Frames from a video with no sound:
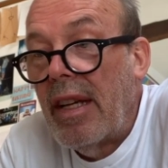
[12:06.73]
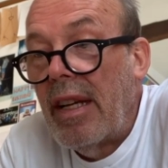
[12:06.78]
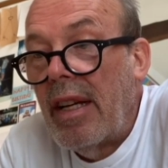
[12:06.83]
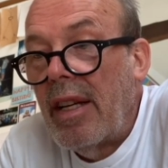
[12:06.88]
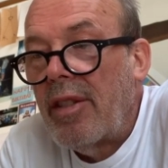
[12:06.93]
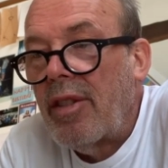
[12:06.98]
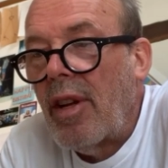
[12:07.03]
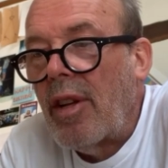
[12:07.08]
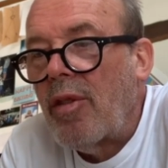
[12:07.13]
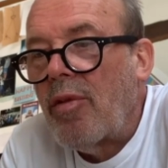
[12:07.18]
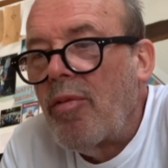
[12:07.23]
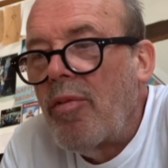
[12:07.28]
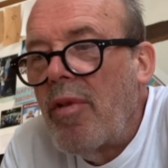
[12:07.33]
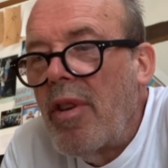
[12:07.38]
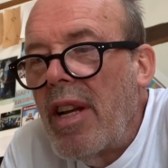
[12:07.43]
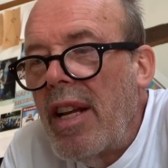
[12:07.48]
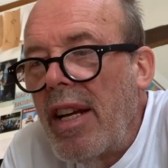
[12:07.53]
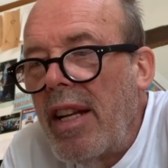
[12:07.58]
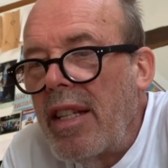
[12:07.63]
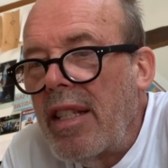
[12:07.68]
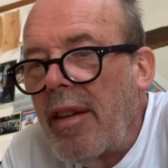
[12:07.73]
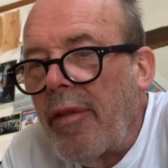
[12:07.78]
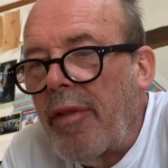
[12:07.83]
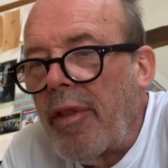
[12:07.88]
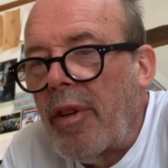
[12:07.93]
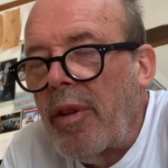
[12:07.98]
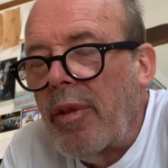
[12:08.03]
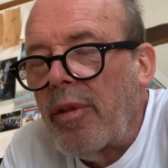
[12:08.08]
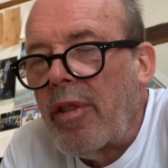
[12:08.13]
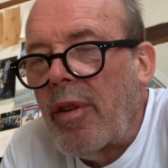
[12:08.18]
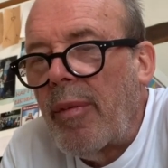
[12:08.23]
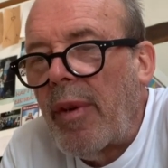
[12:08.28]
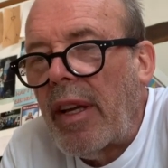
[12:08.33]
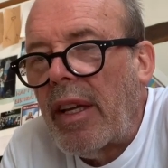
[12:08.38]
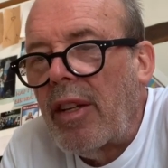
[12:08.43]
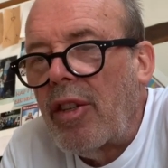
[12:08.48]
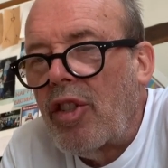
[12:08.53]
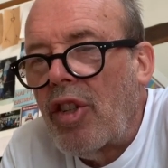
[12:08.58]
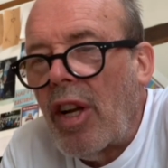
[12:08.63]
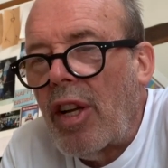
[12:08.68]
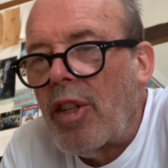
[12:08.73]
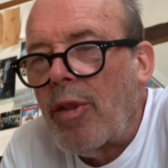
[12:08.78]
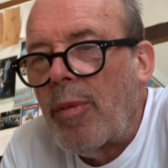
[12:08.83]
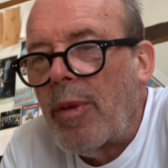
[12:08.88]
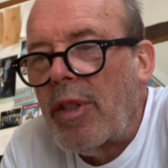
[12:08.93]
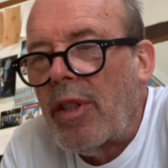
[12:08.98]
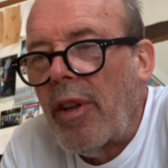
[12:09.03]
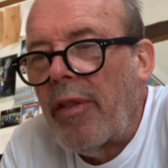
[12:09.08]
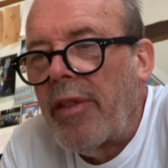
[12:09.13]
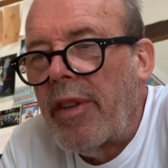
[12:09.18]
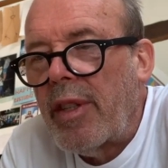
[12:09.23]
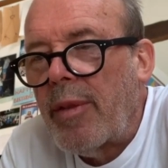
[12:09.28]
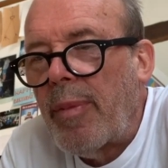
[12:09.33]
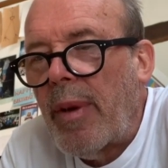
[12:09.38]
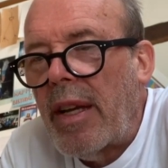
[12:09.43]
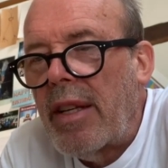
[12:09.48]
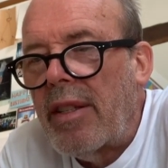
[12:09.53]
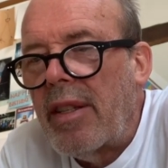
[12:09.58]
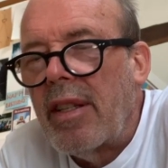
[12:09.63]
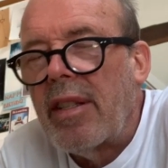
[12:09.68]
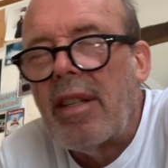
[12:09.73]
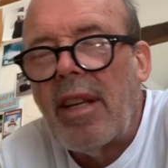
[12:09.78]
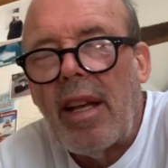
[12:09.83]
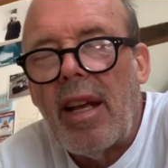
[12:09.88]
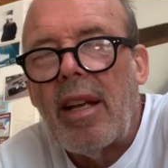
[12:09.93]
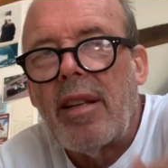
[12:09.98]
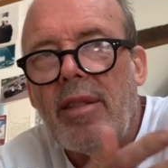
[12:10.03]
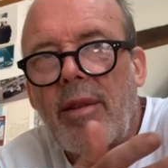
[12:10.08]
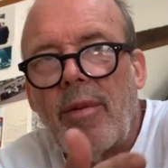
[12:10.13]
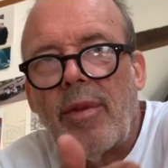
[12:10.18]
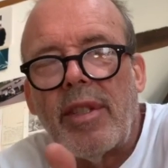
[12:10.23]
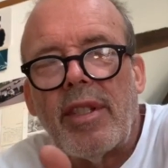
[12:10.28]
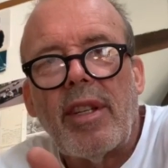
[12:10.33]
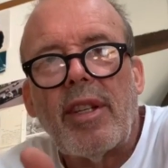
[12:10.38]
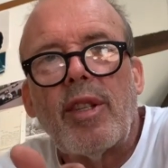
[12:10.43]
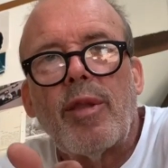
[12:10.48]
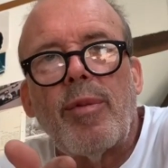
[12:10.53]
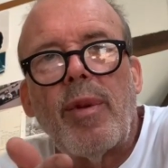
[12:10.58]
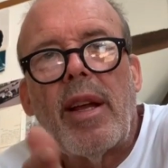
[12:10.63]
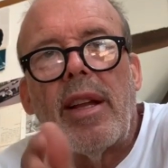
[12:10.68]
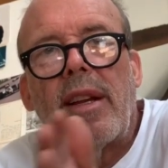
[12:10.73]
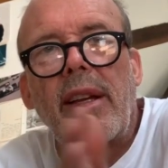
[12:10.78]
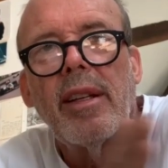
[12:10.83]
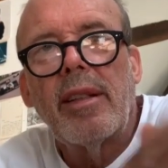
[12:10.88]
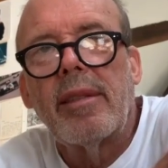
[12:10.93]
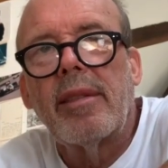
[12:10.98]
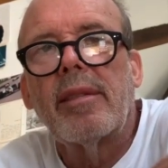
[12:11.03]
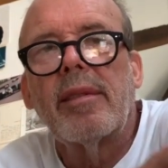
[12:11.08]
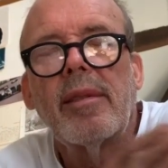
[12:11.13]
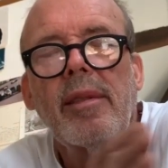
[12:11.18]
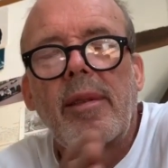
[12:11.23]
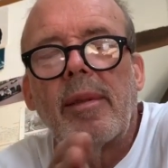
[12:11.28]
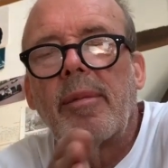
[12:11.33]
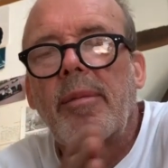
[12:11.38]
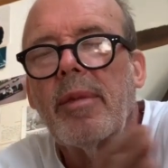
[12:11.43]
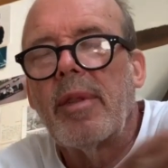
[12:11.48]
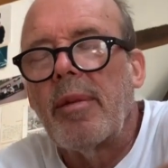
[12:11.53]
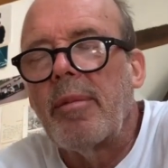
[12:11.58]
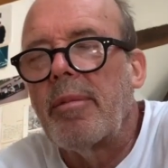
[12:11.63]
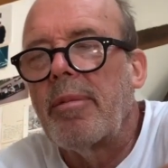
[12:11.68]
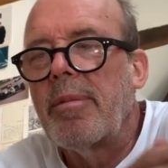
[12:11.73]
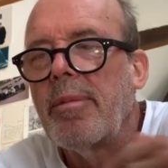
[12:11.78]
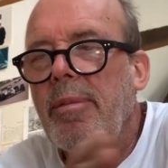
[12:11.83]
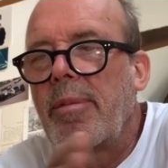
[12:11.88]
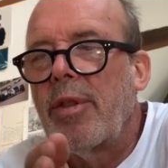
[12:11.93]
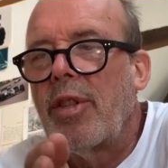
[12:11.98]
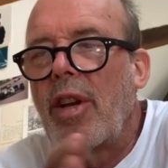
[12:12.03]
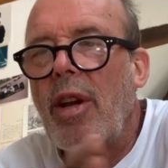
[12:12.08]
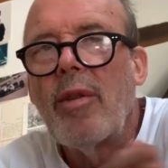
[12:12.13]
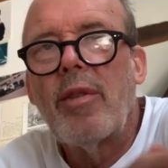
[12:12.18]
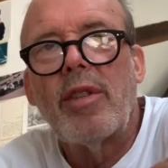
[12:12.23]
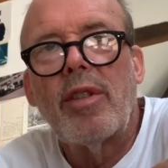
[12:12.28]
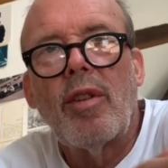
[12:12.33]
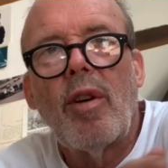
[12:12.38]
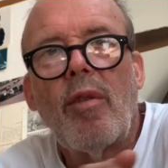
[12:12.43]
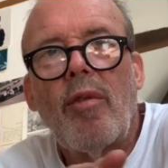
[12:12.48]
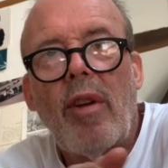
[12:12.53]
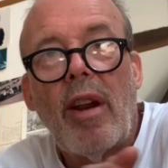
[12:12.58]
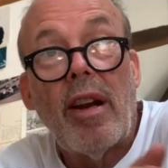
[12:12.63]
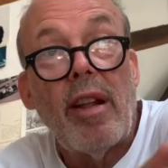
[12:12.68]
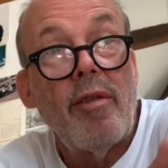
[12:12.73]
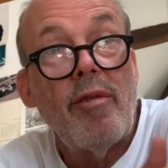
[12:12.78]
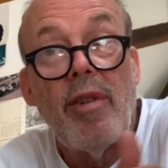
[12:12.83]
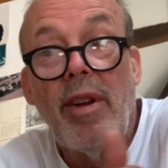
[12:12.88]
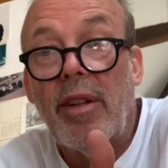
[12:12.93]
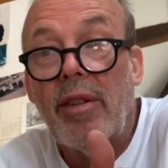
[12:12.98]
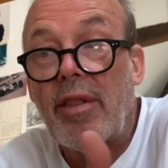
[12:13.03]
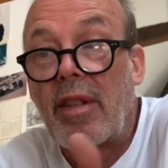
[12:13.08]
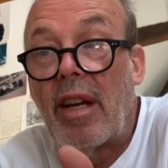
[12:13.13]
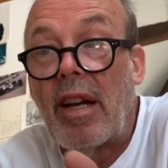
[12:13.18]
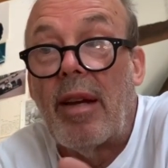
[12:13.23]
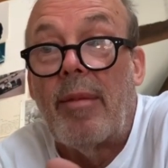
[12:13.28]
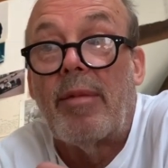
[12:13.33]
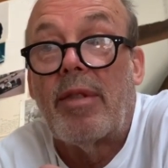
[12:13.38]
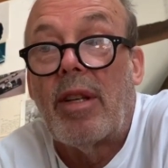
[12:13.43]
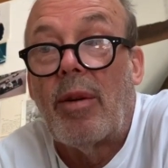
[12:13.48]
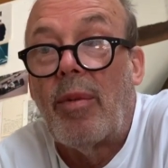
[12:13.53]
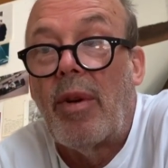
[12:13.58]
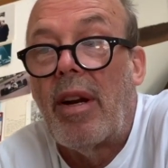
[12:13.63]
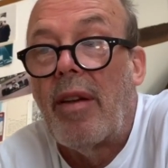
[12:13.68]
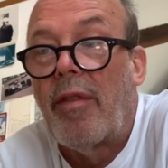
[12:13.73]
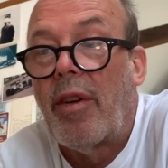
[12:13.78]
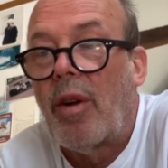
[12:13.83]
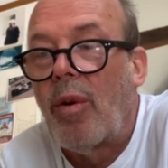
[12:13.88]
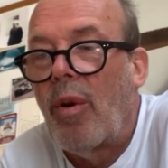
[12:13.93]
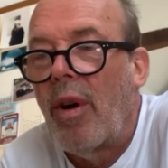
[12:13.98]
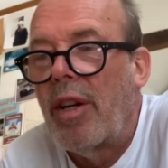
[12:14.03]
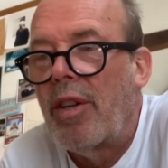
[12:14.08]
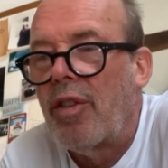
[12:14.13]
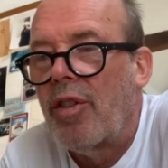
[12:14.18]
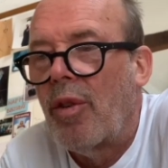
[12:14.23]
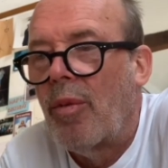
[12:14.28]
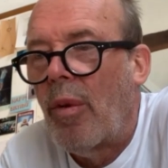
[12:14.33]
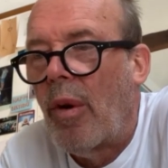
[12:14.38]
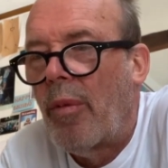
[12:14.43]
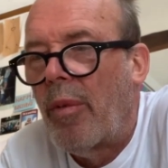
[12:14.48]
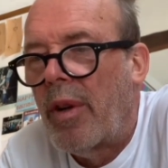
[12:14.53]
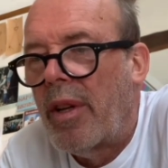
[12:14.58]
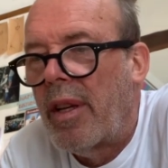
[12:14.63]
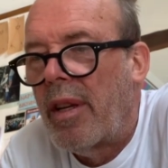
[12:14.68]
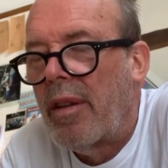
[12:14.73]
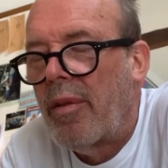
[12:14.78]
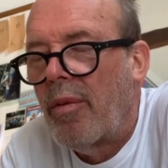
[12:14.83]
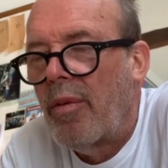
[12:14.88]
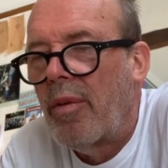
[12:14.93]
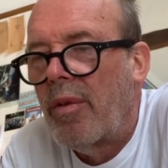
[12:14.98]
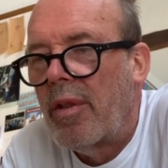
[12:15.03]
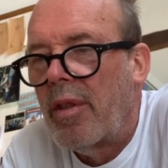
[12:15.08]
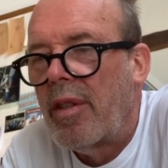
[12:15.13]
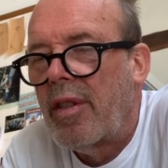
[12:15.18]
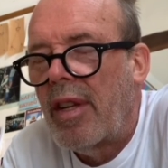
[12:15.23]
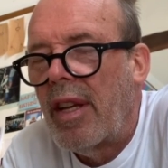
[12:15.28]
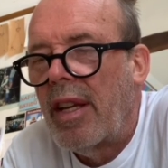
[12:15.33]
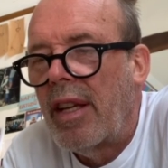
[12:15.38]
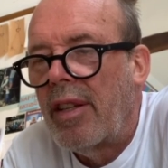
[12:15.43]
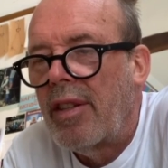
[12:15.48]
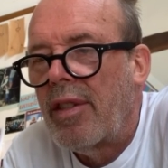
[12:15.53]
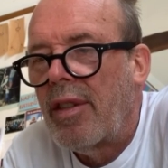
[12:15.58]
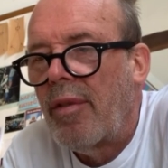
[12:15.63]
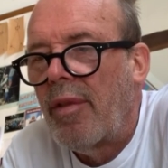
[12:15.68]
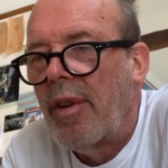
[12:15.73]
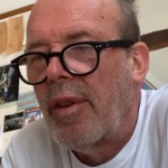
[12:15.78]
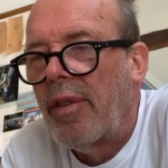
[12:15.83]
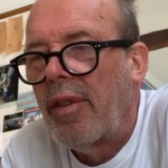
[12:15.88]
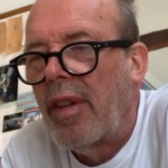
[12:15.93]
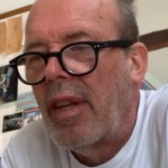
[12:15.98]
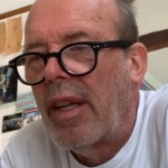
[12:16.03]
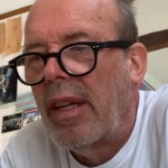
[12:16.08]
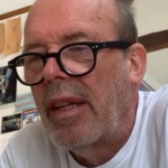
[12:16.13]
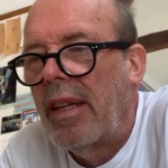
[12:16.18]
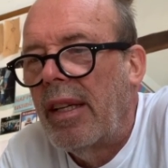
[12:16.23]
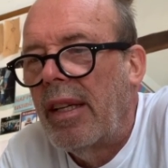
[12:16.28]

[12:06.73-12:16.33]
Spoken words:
So it's really difficult to make a judgment on this basis. As I was explaining, the show is not run in real time, so we're never quite sure what we're seeing is the real thing.